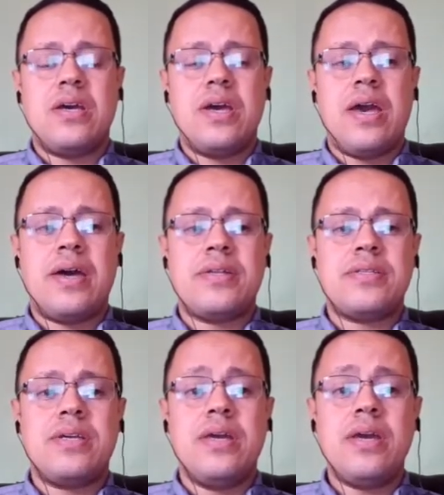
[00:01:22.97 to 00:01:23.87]

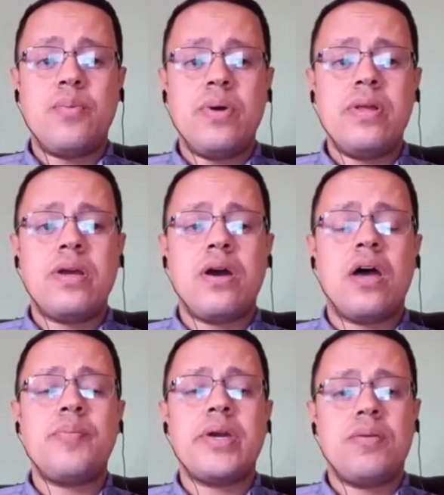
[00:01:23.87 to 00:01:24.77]
and equal
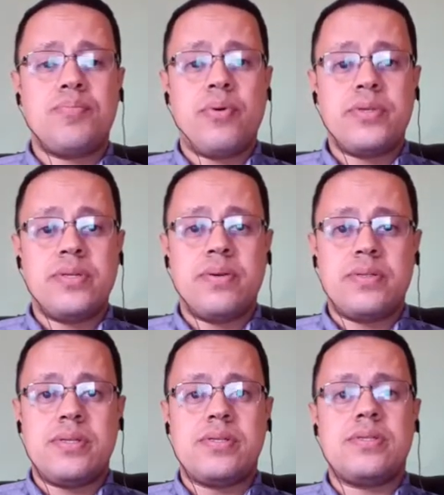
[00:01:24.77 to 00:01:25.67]
economic
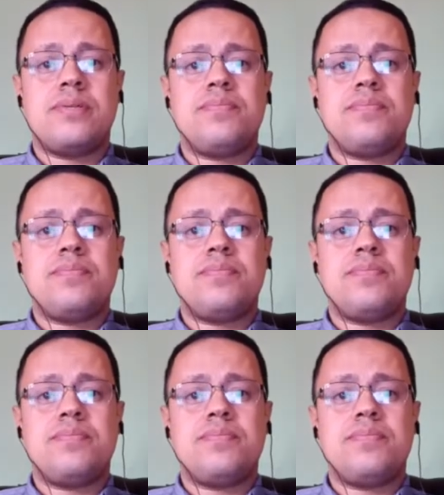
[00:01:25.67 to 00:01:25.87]
opportunities.